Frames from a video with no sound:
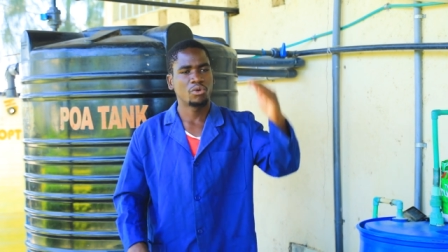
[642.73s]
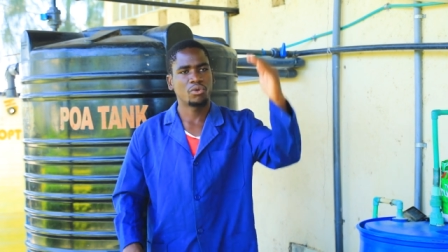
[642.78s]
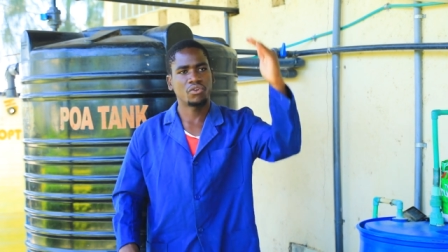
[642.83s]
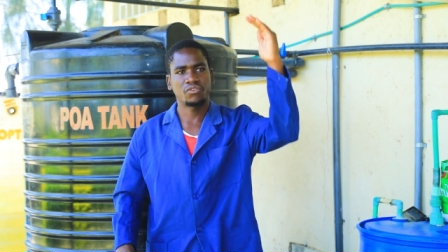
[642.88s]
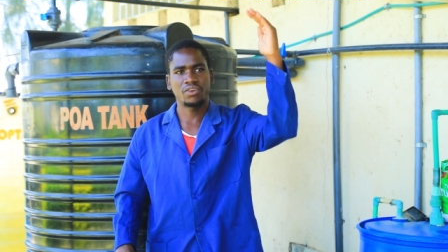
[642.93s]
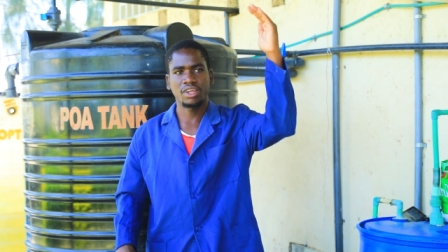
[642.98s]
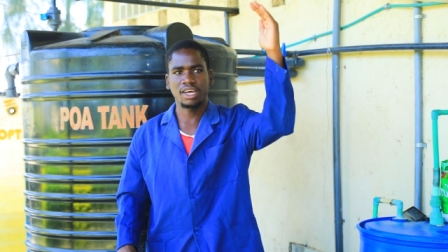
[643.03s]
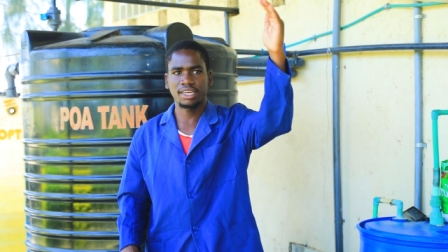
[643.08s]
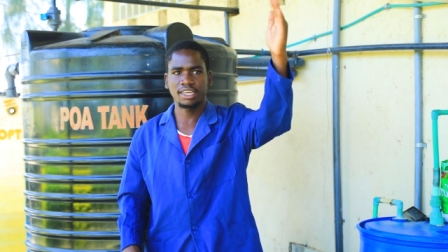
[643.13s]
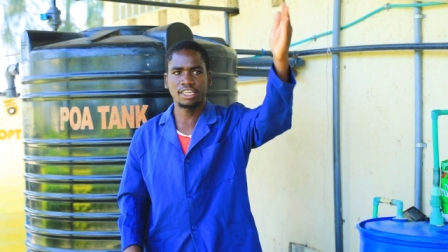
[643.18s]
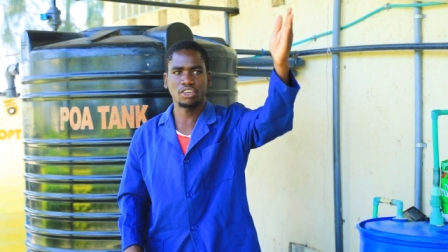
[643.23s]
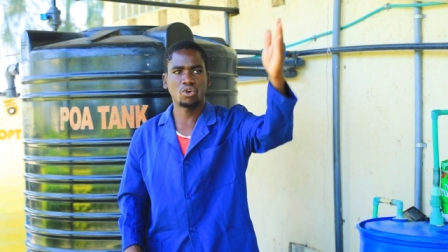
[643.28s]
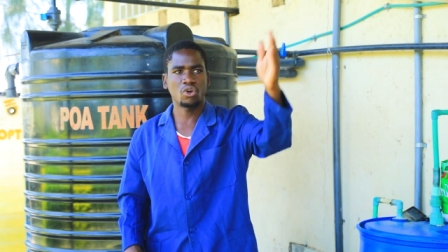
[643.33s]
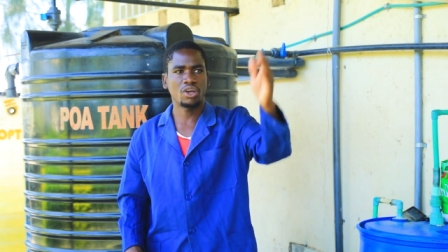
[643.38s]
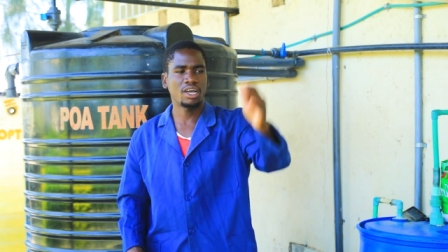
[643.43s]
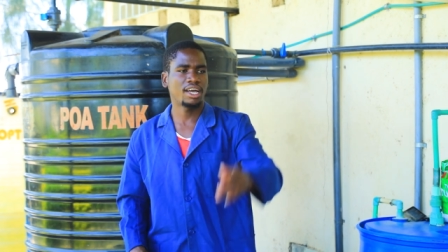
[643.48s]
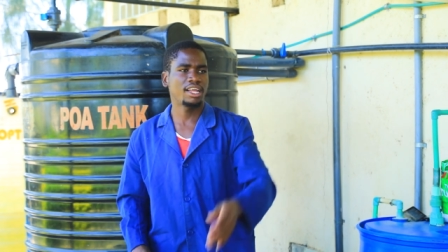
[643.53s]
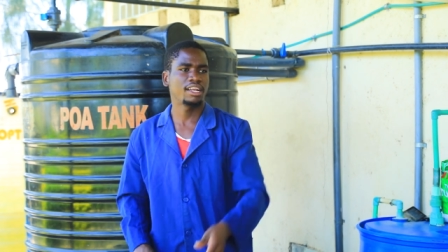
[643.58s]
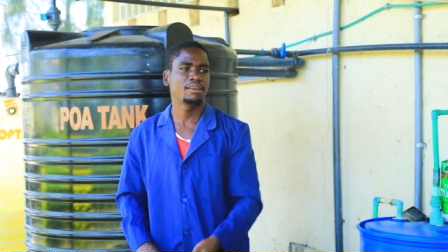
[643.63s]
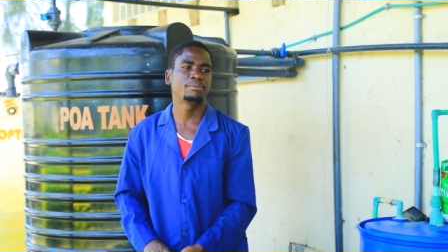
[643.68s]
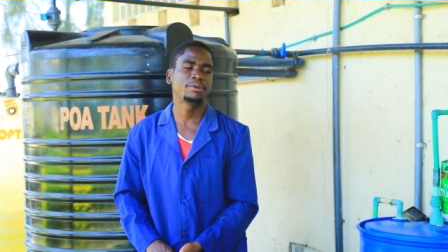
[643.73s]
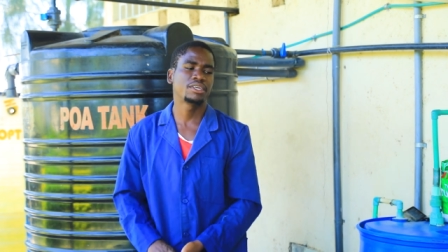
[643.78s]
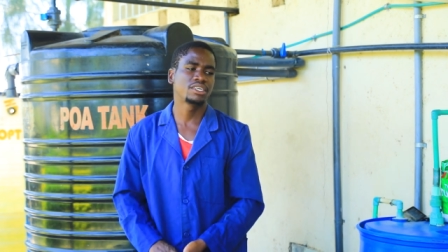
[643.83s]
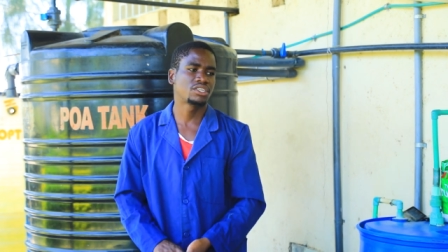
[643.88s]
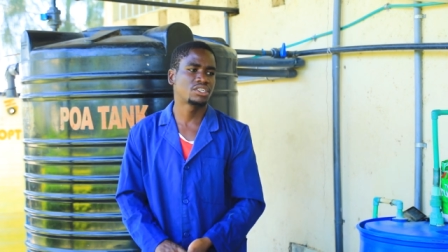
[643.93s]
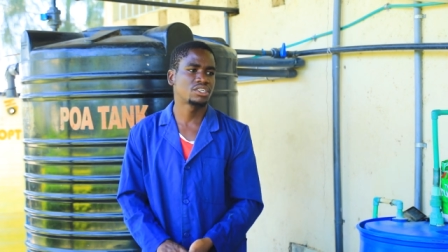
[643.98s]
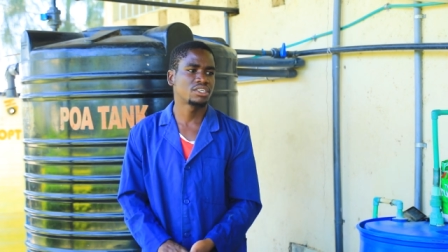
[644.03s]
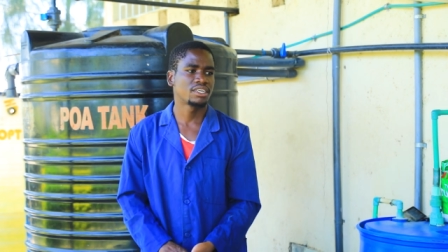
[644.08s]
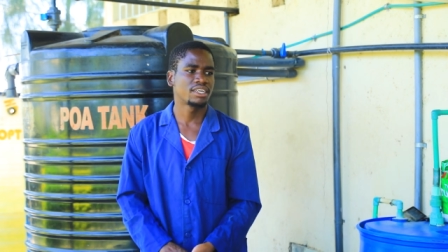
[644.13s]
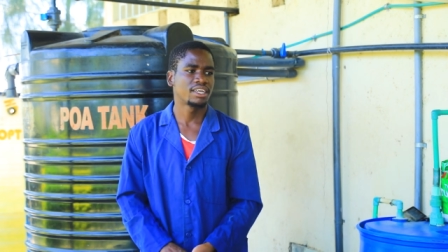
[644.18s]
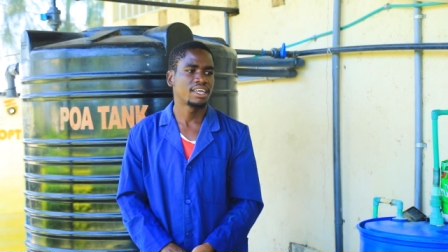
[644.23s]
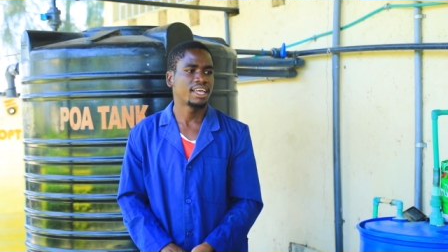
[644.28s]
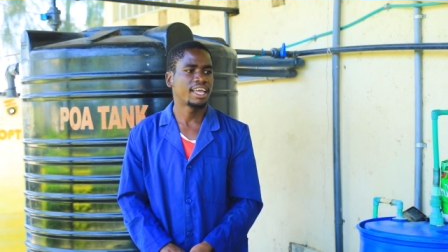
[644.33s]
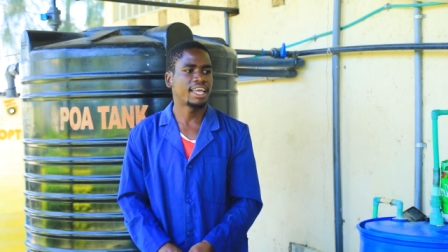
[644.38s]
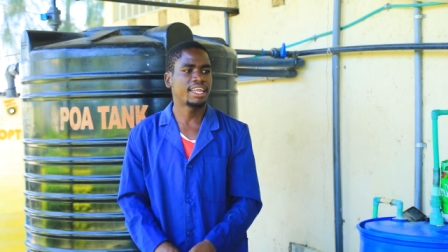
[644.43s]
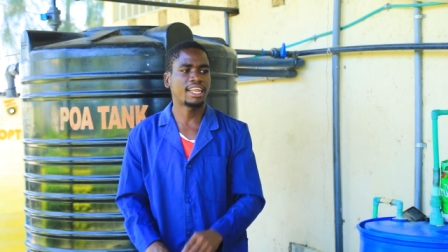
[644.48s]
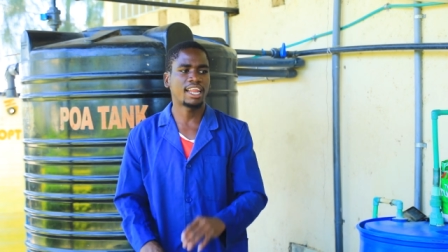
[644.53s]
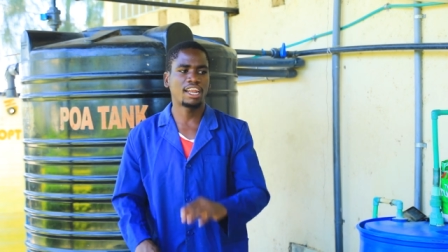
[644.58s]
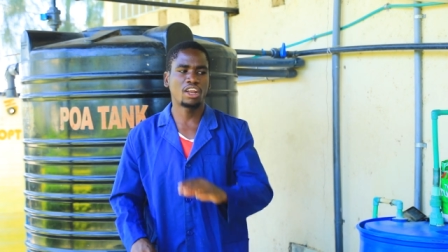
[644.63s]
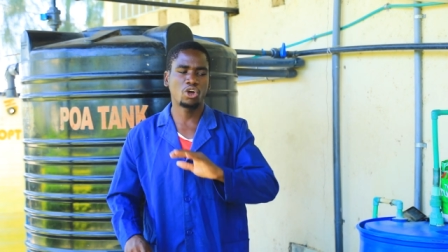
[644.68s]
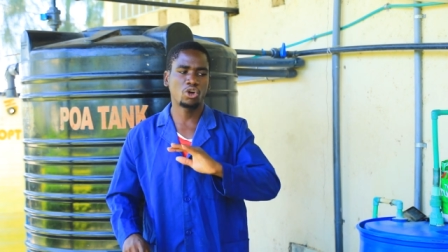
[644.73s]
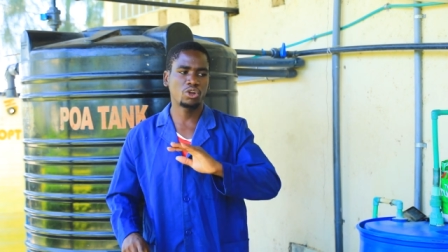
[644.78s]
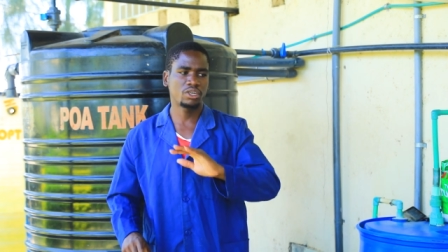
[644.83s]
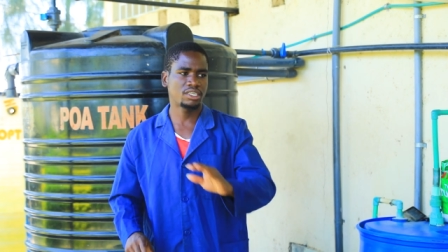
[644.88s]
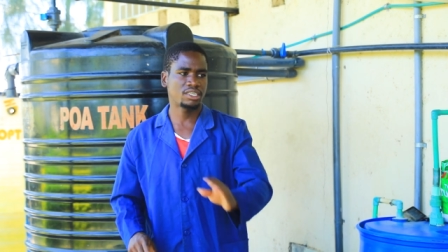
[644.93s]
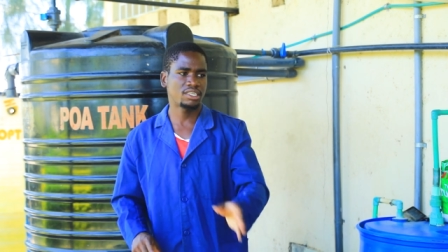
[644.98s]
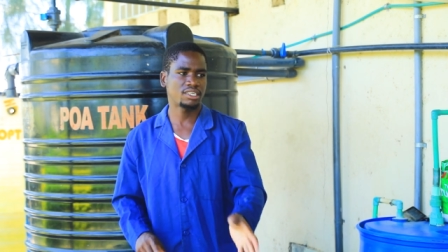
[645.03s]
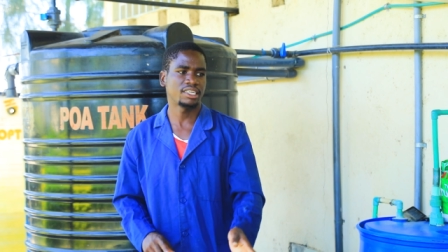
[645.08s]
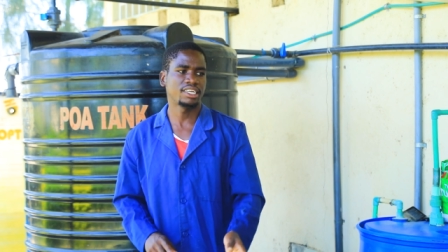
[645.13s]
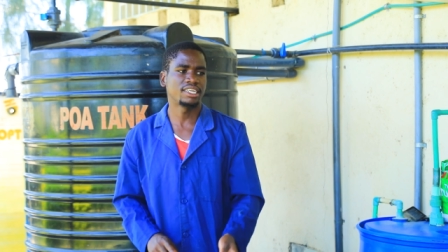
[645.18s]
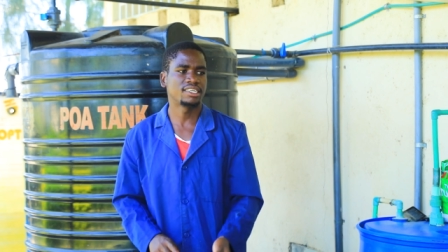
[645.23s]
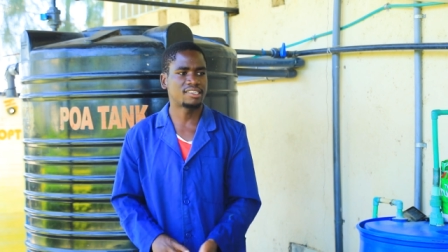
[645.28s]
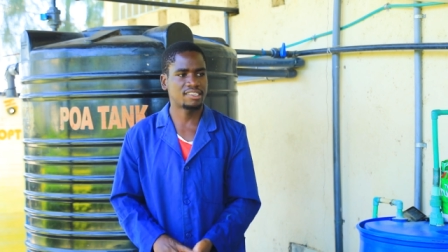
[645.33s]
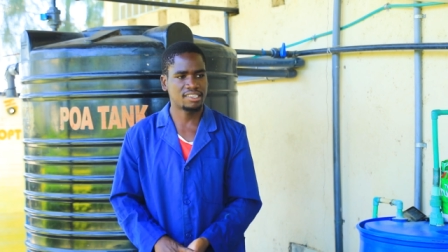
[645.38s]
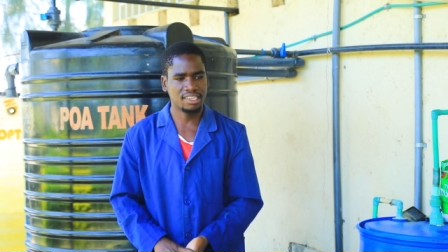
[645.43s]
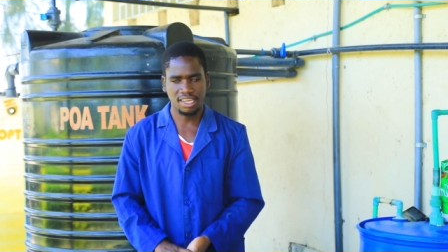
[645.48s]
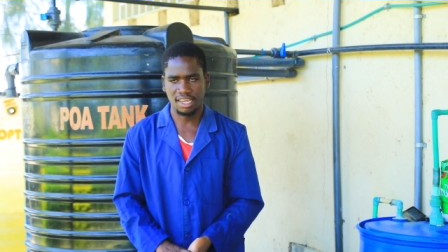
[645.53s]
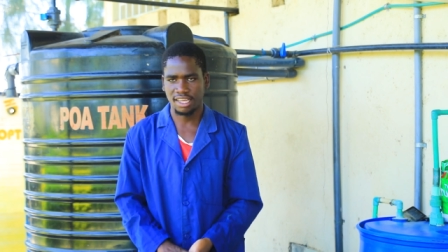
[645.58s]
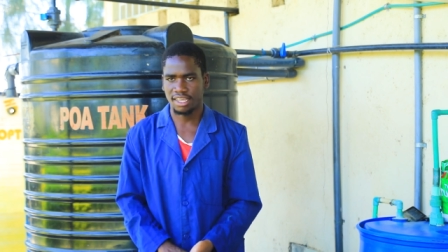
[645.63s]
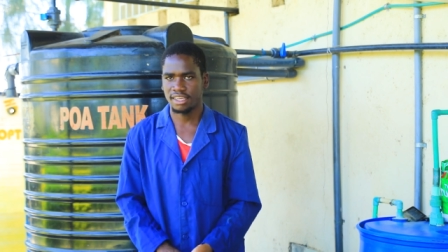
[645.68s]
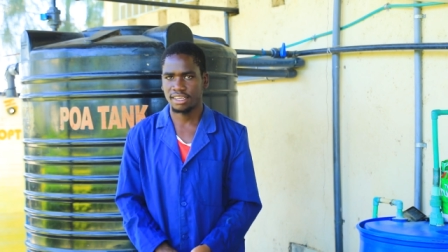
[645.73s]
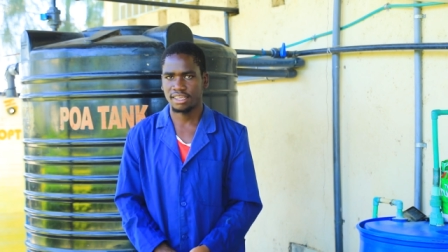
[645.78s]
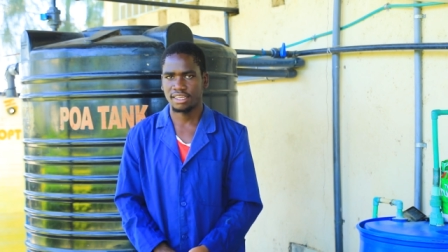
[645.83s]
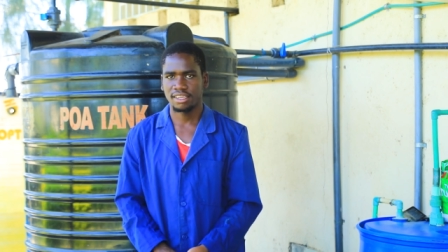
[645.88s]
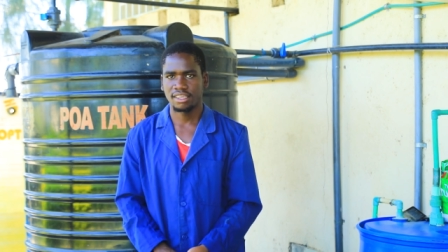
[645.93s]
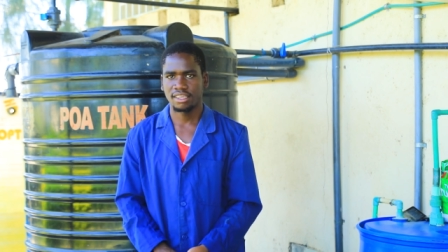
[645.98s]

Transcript: We've done in Ogal Beach and a lot in CI,